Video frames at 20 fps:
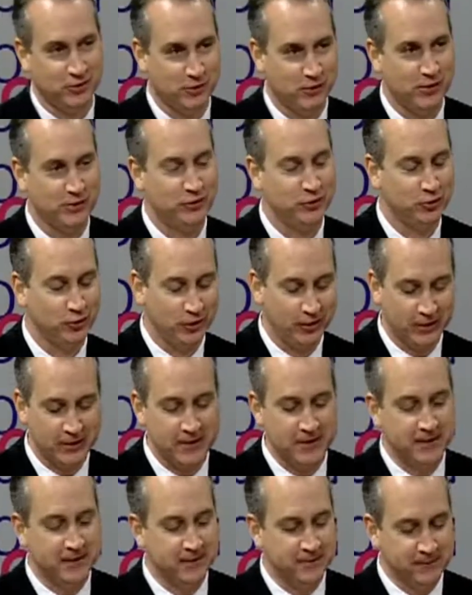so way too long.
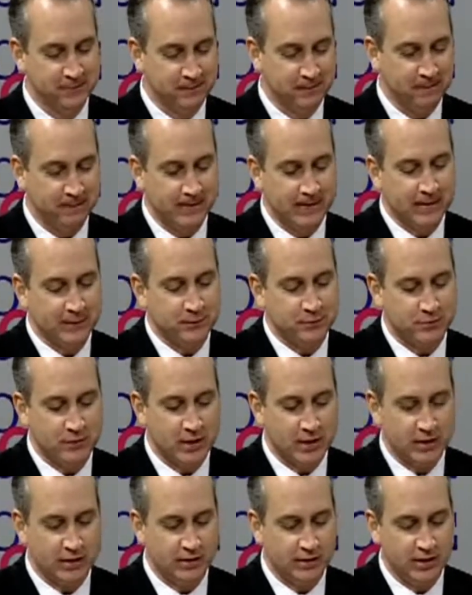
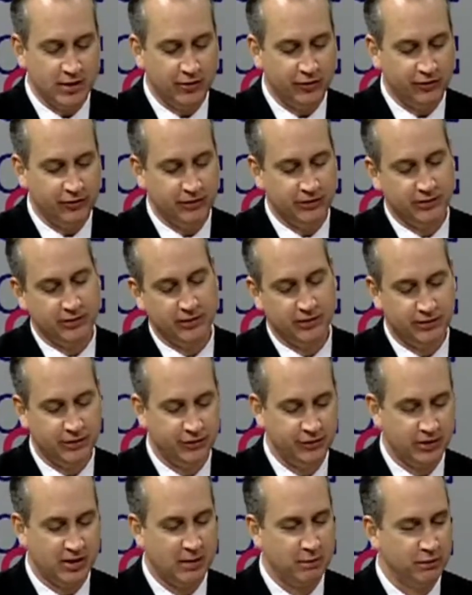
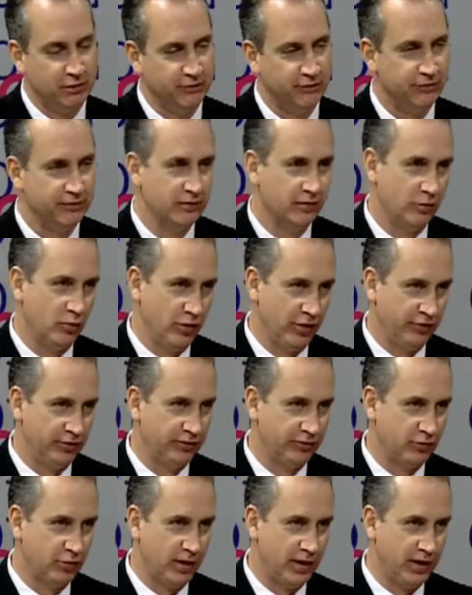There's a couple of
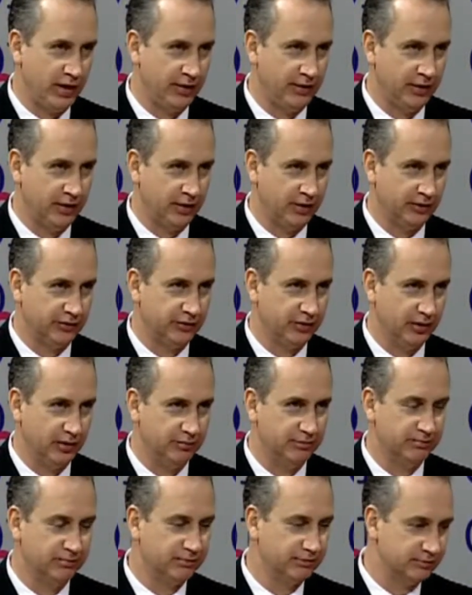reasons why I think it's
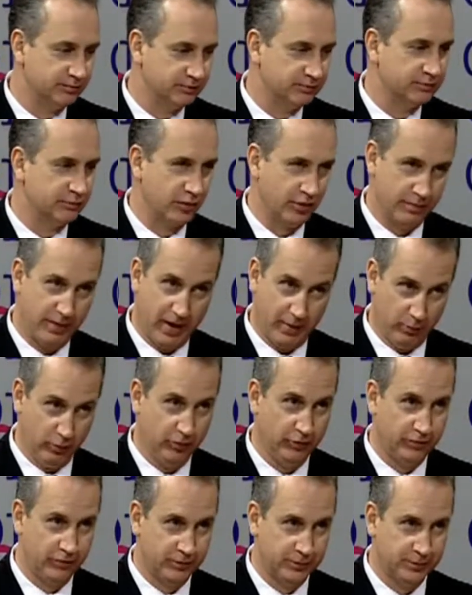a pretty bad
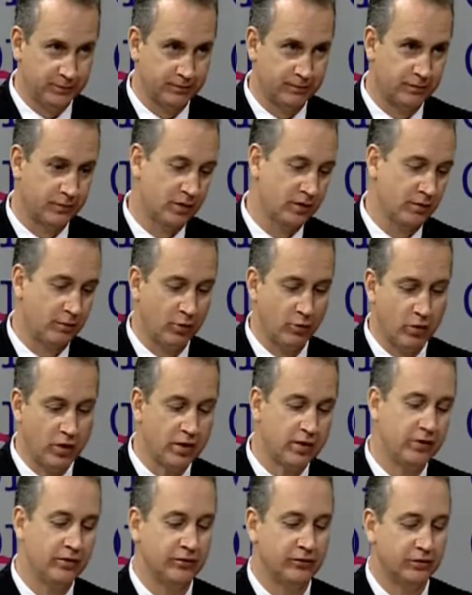move. Number
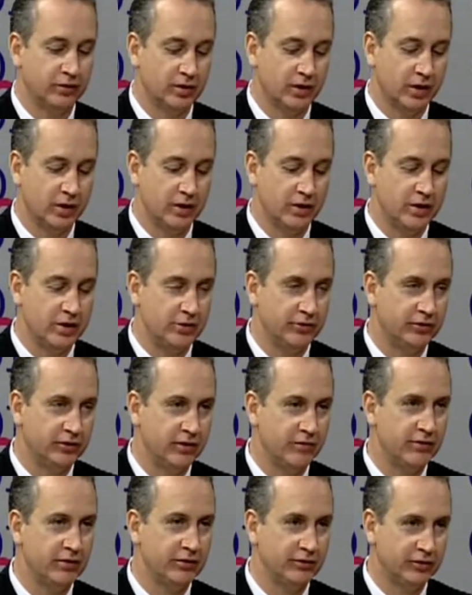one is he's
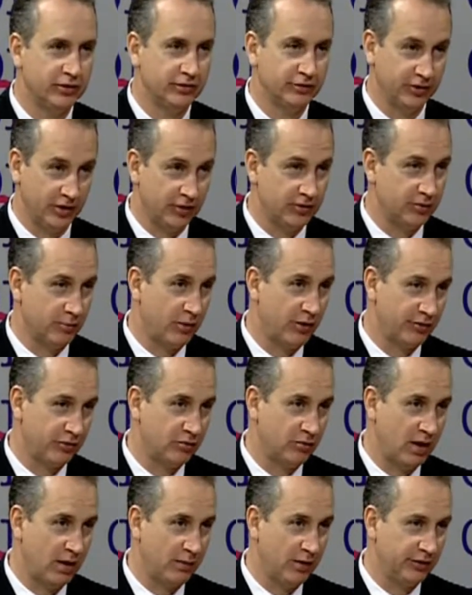giving these the
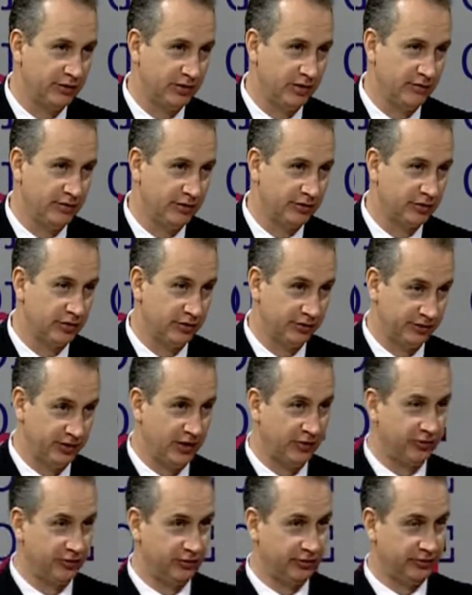President Obama has given these
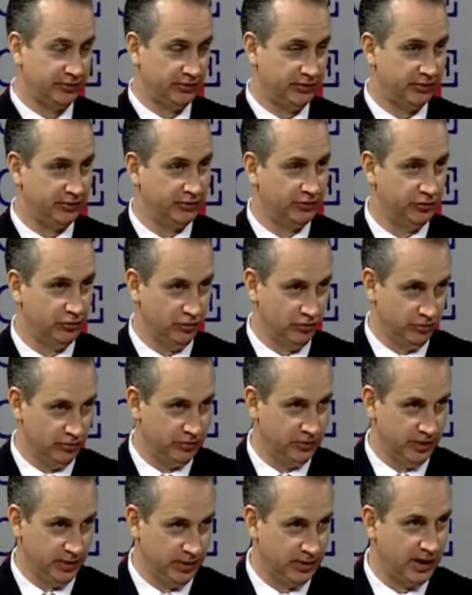concessions
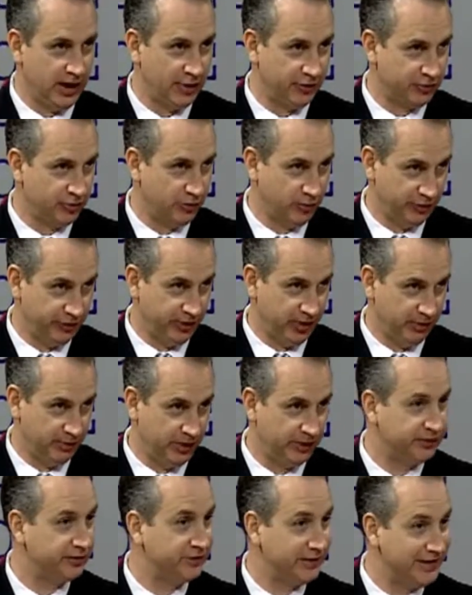to the Castro
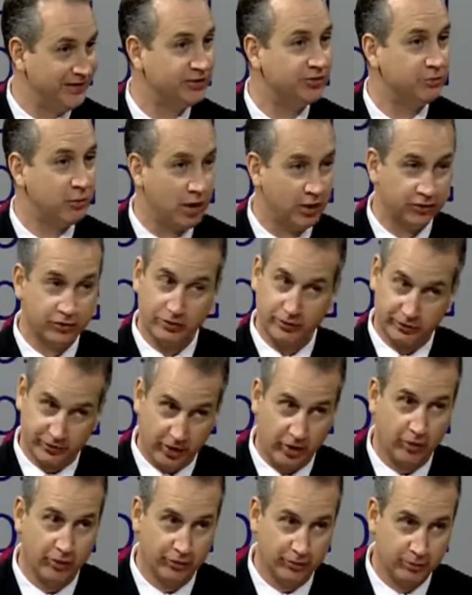regime, that state sponsor of
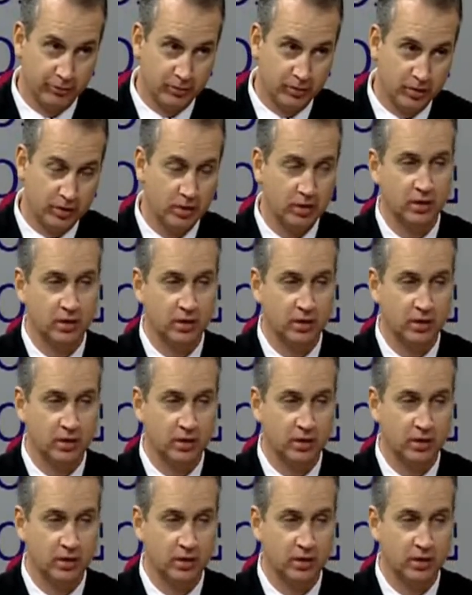terrorism,